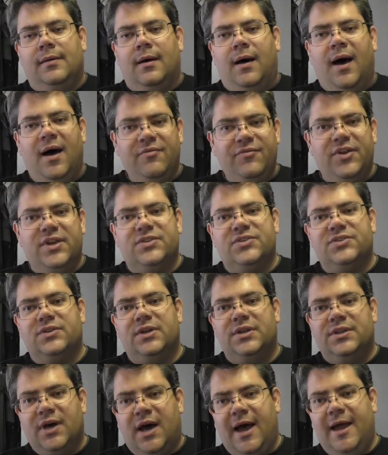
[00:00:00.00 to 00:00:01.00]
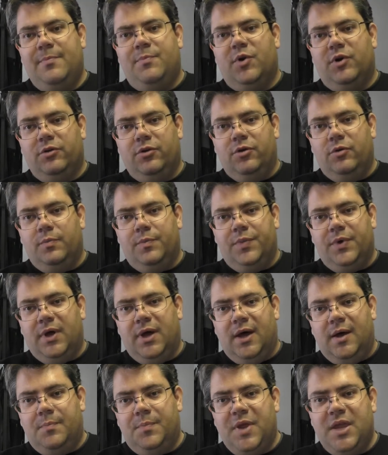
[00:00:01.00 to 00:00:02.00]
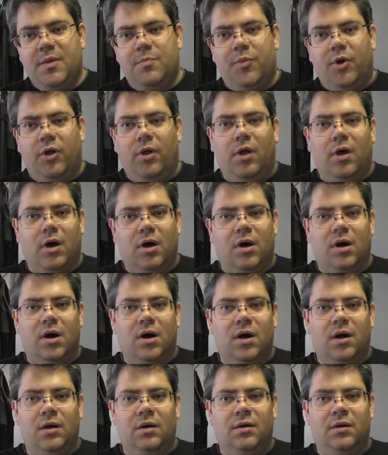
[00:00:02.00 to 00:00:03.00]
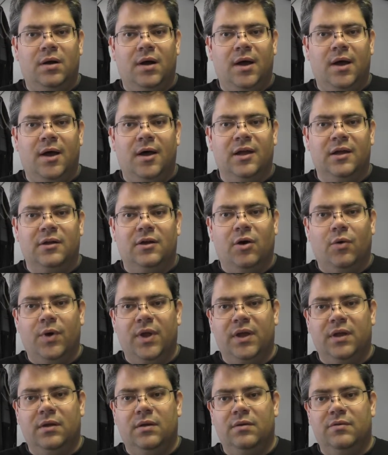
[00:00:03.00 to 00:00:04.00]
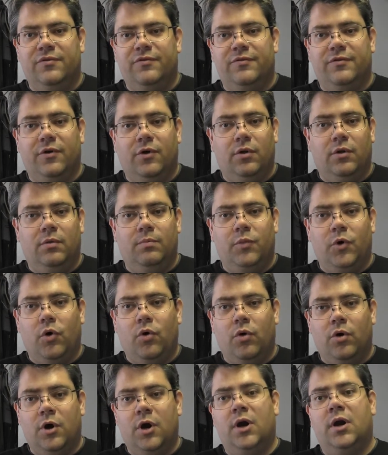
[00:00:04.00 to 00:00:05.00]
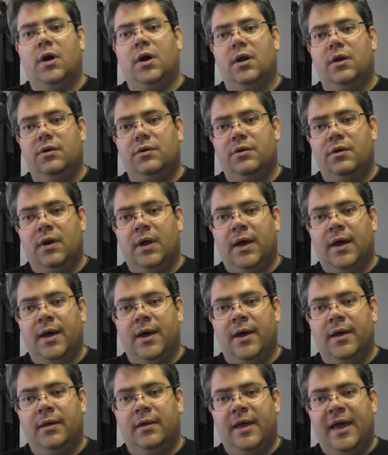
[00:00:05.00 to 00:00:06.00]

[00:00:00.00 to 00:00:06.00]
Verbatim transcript: obviously the Hyperloop uh, people are uh, going full bore uh,